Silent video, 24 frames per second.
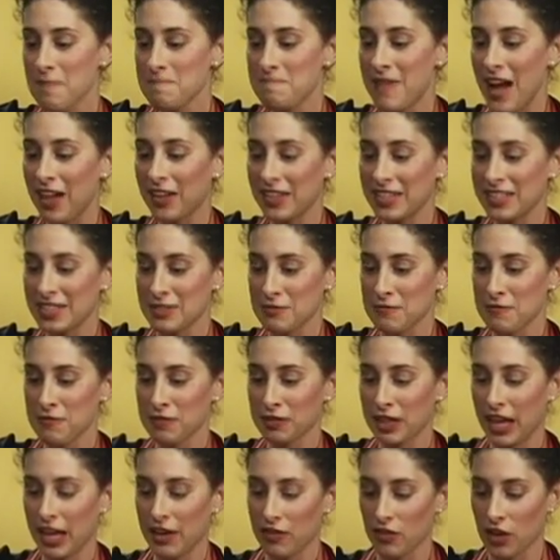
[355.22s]
and
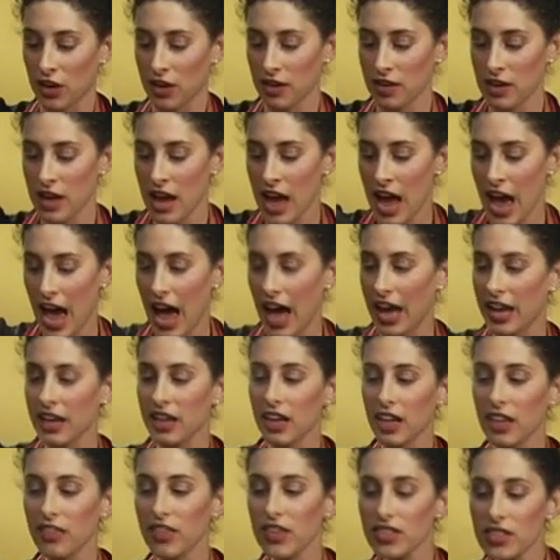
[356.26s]
flavor. And
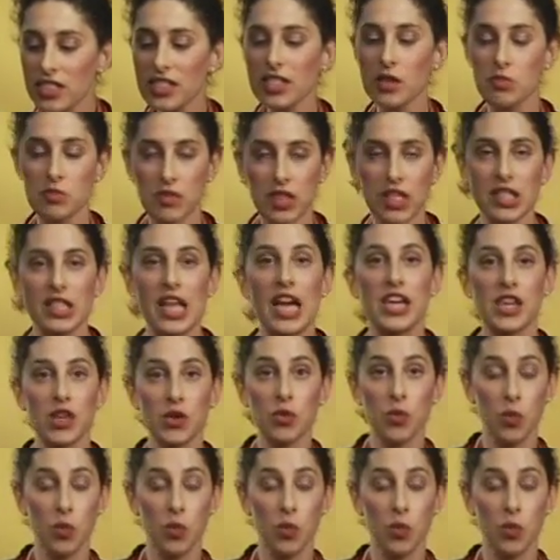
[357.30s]
this is something that you